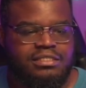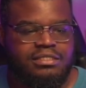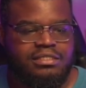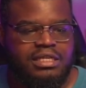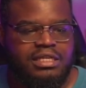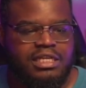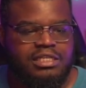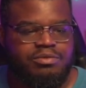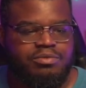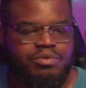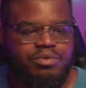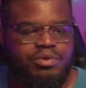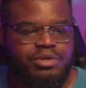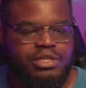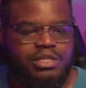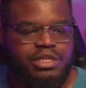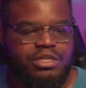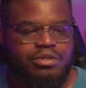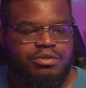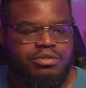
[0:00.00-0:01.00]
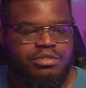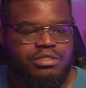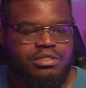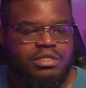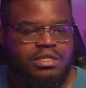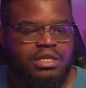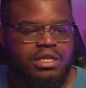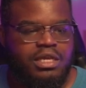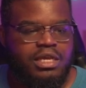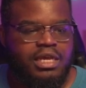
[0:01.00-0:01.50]
That's what we're going to use.
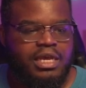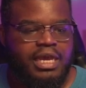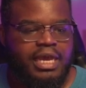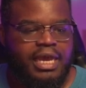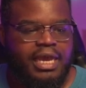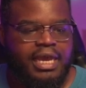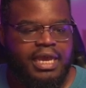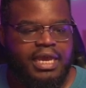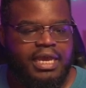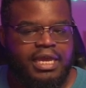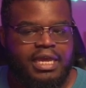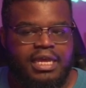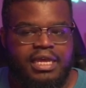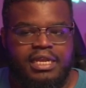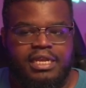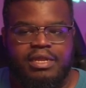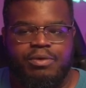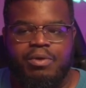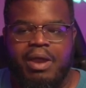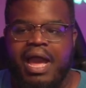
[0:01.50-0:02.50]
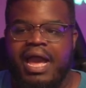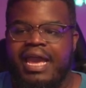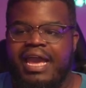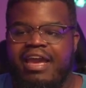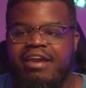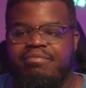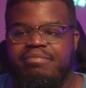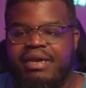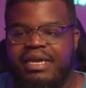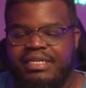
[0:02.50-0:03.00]
And I
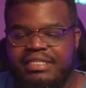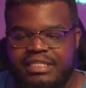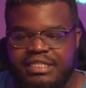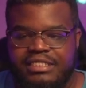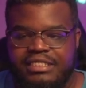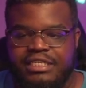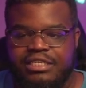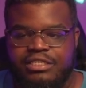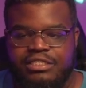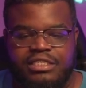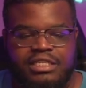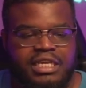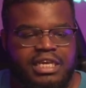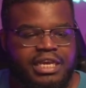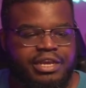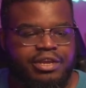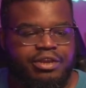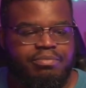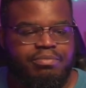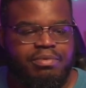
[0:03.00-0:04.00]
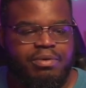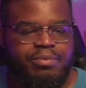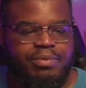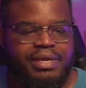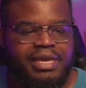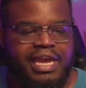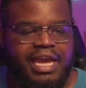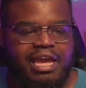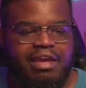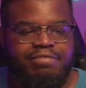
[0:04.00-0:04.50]
have my details here, but we
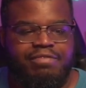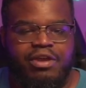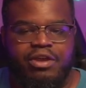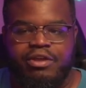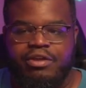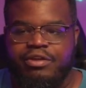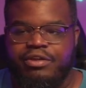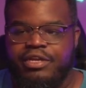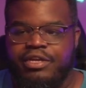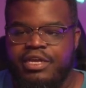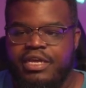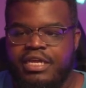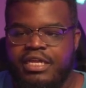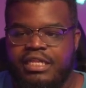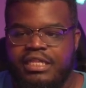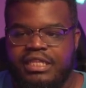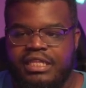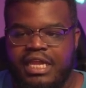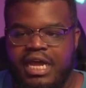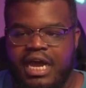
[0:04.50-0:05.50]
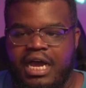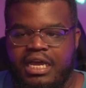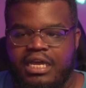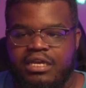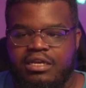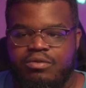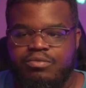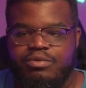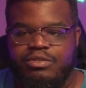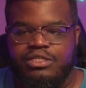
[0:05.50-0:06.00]
have our lock,
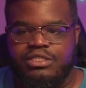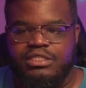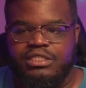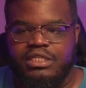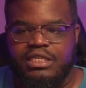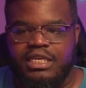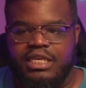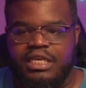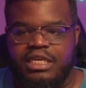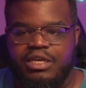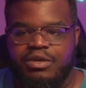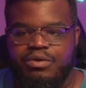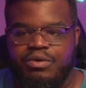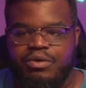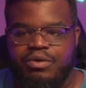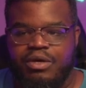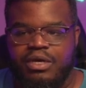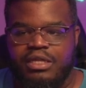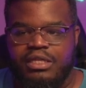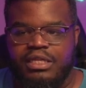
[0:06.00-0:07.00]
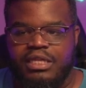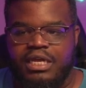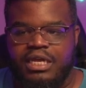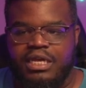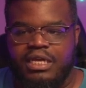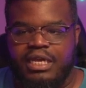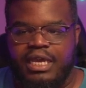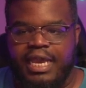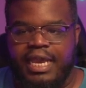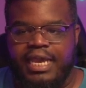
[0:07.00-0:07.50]
which is the Keyo
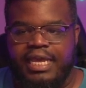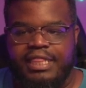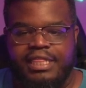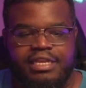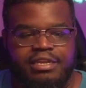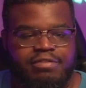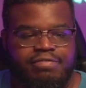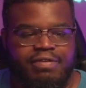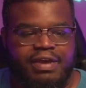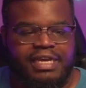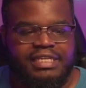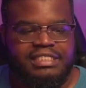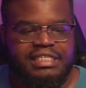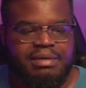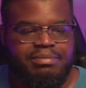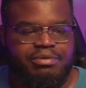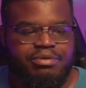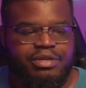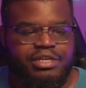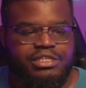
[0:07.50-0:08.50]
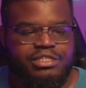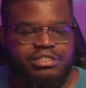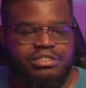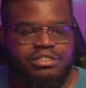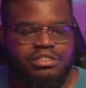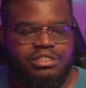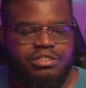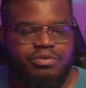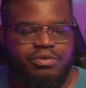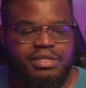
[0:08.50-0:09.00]
unlock, and the device operation.
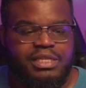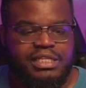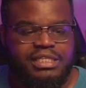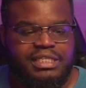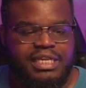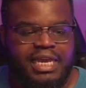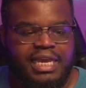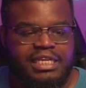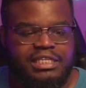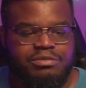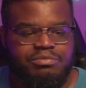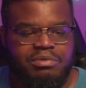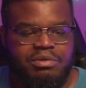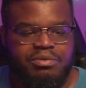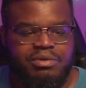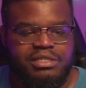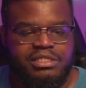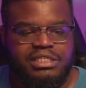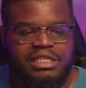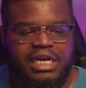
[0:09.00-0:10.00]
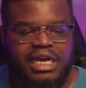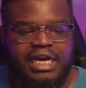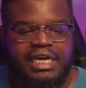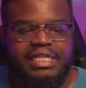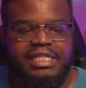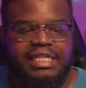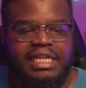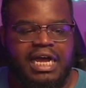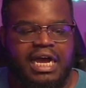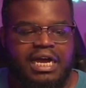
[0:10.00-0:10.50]
So in this case, we want to
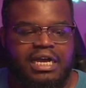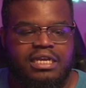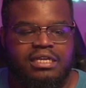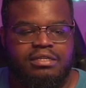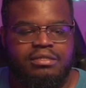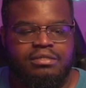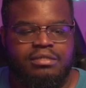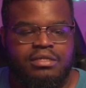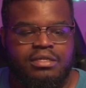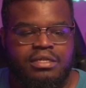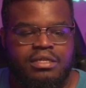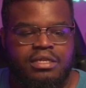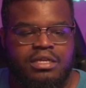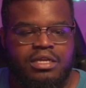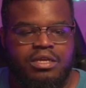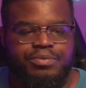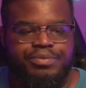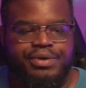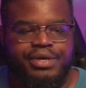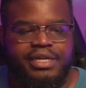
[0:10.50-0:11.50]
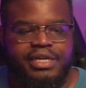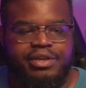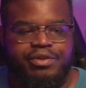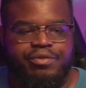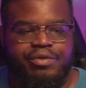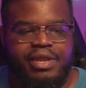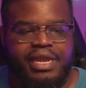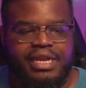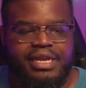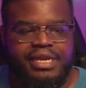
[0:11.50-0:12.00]
unlock. We're going to
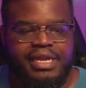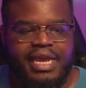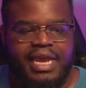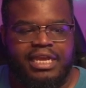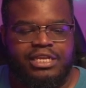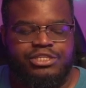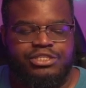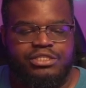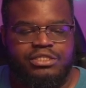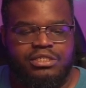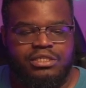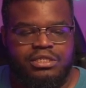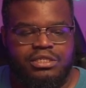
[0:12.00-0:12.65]
create an action.